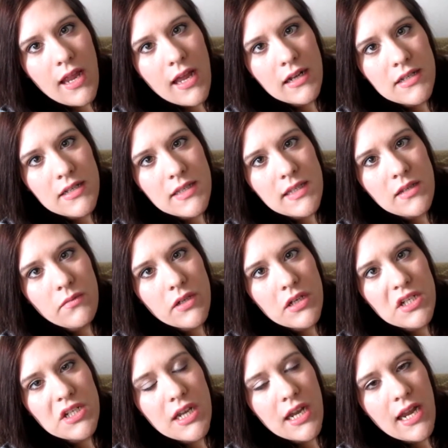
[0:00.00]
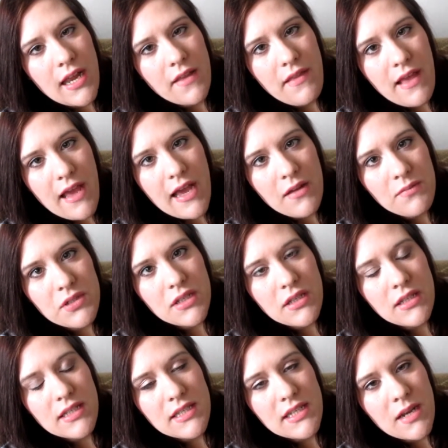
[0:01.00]
honestly wish I had that
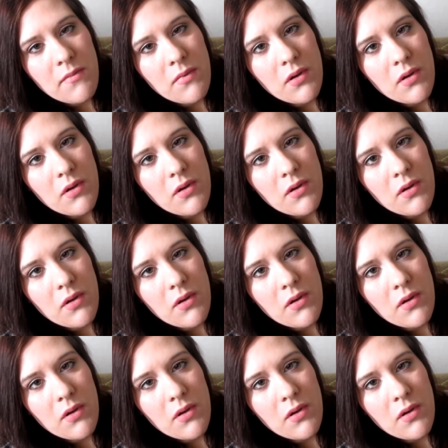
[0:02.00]
option this time